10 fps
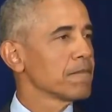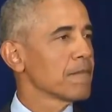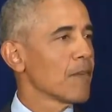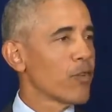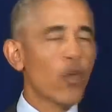
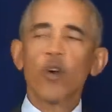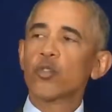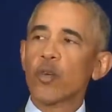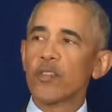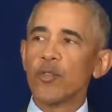For those
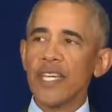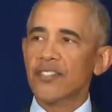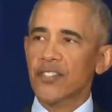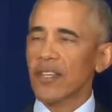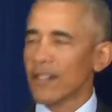with unique
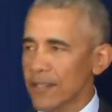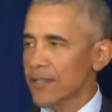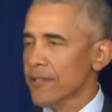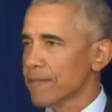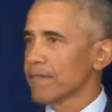
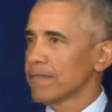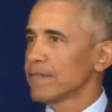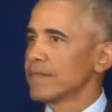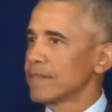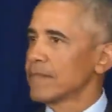skills
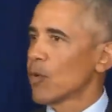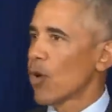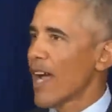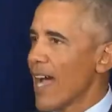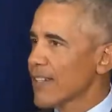
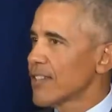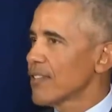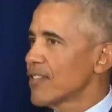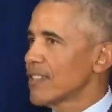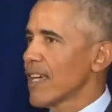or access
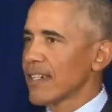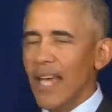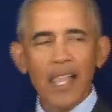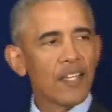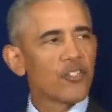to
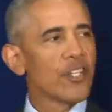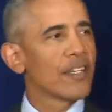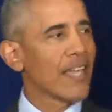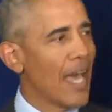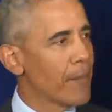technology and
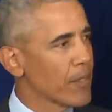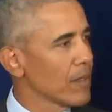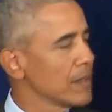capital,